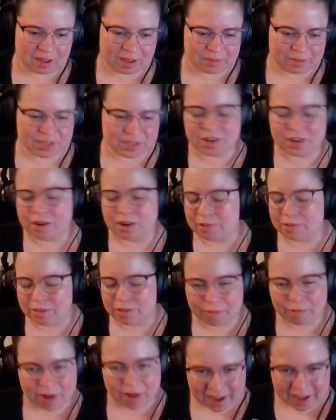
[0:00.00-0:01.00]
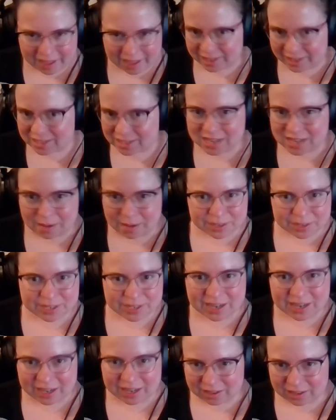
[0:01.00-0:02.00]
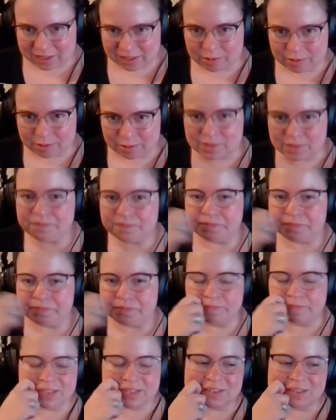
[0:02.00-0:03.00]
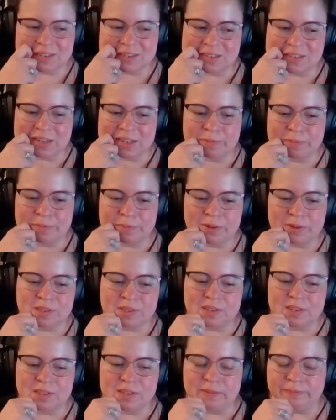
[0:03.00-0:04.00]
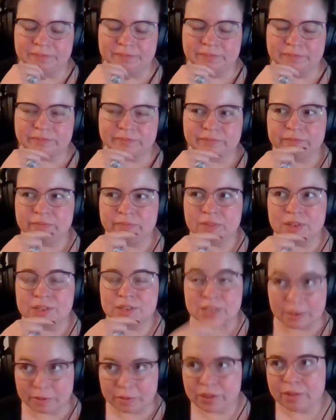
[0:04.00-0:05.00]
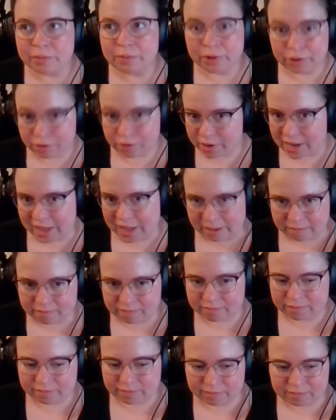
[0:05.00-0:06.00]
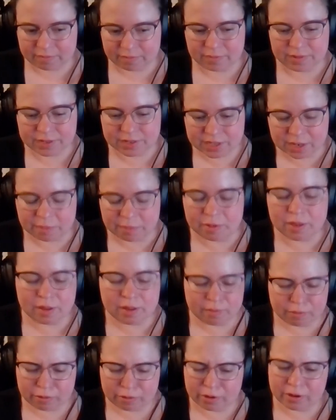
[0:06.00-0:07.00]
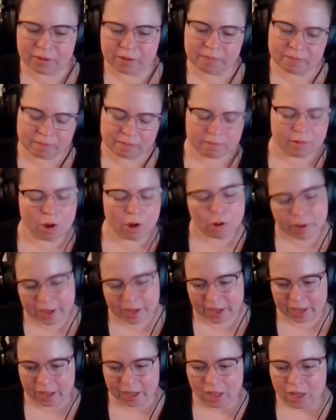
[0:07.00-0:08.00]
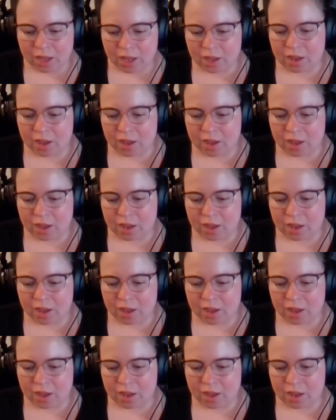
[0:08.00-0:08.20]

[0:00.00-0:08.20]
Start With Why, like Simon Sinek, like those businessy type books. And some of them were great, some of them were okay.